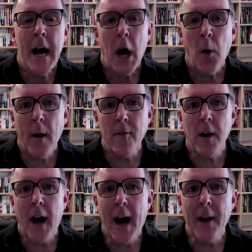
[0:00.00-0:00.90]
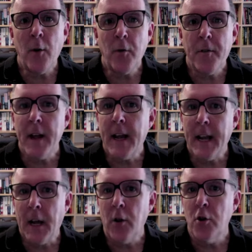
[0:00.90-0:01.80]
However, I don't think
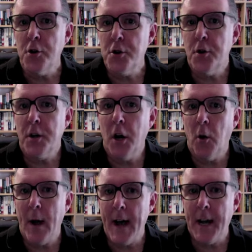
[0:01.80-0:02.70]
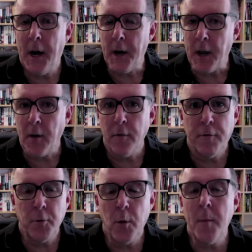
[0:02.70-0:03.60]
Canelo should go headhunting.
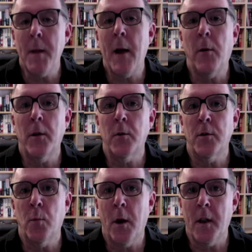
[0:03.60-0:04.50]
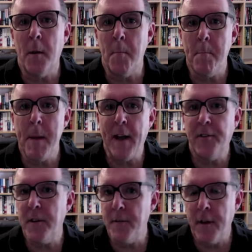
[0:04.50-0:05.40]
Floyd Mayweather is one of the
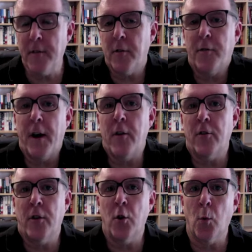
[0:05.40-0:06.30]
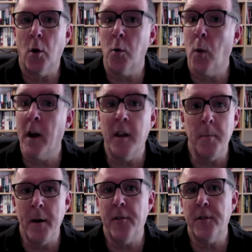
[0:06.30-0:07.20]
best defensive fighters in the world, one of the
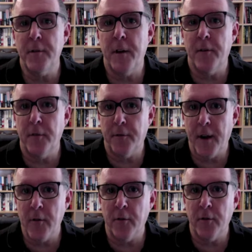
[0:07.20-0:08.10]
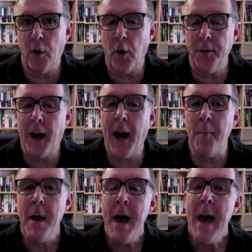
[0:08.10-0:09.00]
best defensive fighters of all
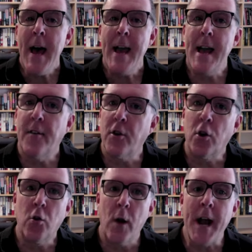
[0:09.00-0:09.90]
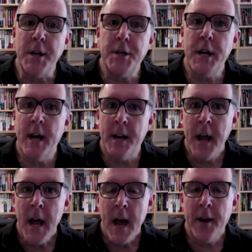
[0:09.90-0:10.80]
time. He has a great chin,
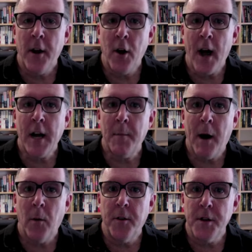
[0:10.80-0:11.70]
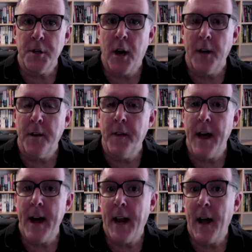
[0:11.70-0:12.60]
and to knock him out with a shot to the
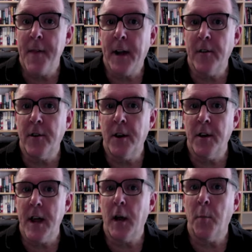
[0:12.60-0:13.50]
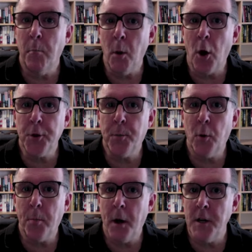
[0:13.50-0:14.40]
head, I think it's going to take
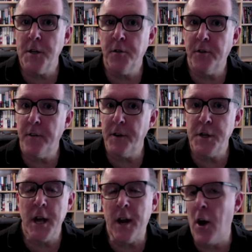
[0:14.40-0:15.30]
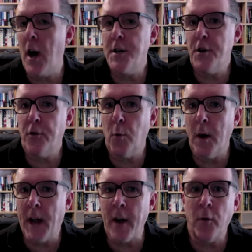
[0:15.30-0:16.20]
multiple punches to the chin, not just
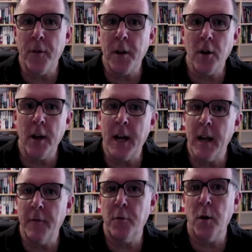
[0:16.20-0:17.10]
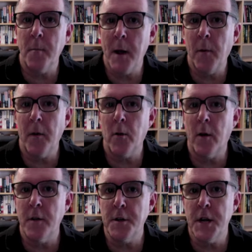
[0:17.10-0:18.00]
one. I don't think you're going to hit Floyd Mayweather
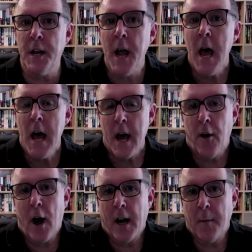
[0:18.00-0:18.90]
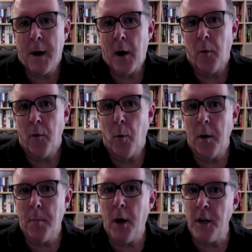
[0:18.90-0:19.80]
on the chin and knock him out with
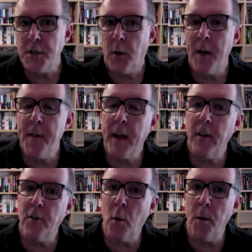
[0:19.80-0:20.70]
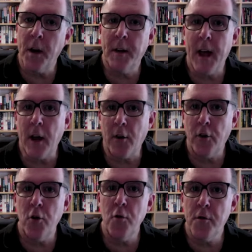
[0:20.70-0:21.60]
one punch. So I think it's going to take
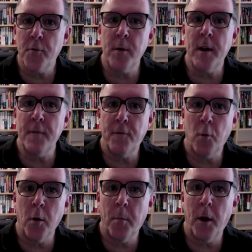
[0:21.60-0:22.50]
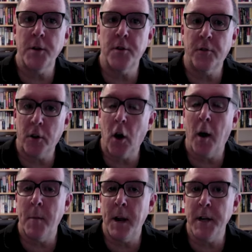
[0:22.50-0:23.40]
two, three, four punches, a
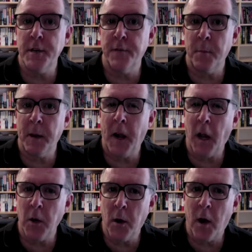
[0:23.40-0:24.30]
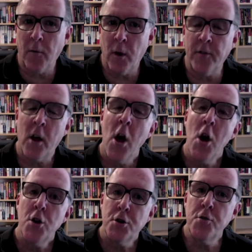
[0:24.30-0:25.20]
combination from Canelo Alvarez
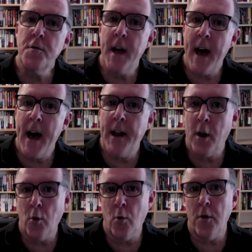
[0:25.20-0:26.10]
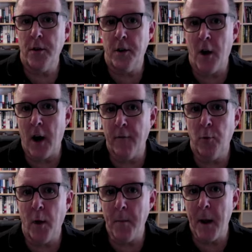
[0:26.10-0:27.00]
to the head in order to knock
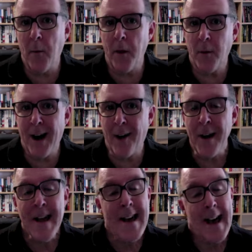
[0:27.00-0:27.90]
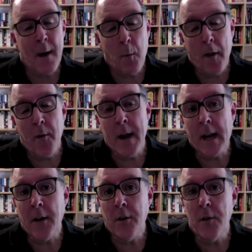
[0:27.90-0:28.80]
Floyd Mayweather out. And whether he
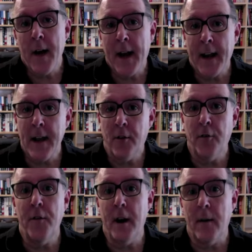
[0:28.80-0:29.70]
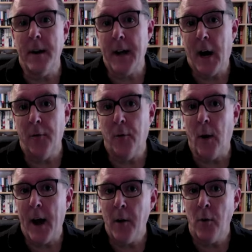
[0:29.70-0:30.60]
can do that is very doubtful.
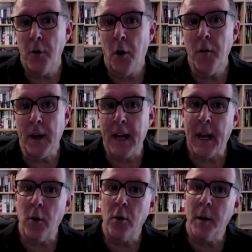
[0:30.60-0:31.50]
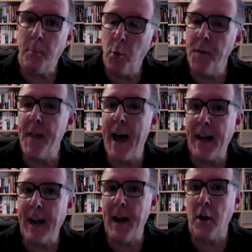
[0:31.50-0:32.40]
I don't know that Canelo can put
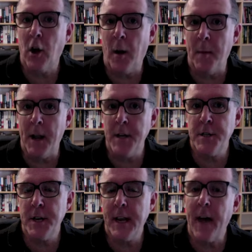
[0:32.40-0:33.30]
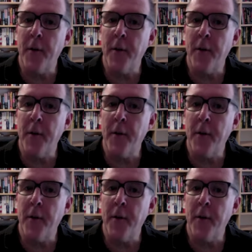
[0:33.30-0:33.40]
that kind of combination together.